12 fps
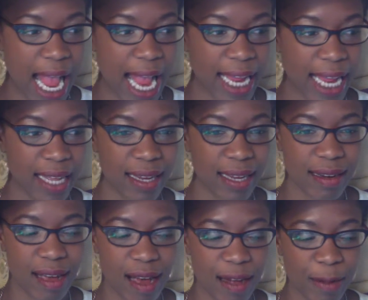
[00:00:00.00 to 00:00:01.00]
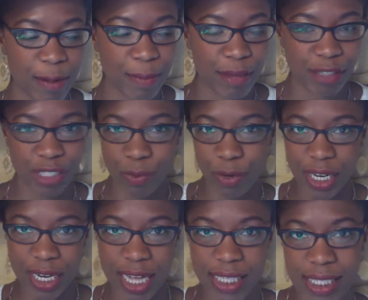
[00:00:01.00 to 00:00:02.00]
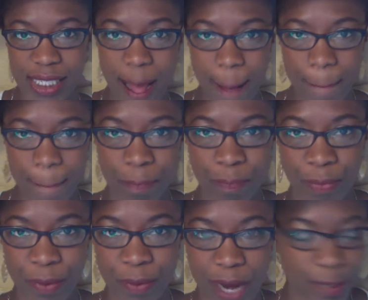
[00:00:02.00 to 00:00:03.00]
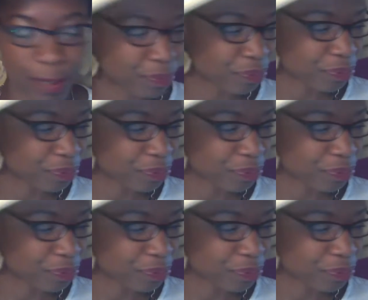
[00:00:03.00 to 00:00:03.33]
and I was just working nonstop, right?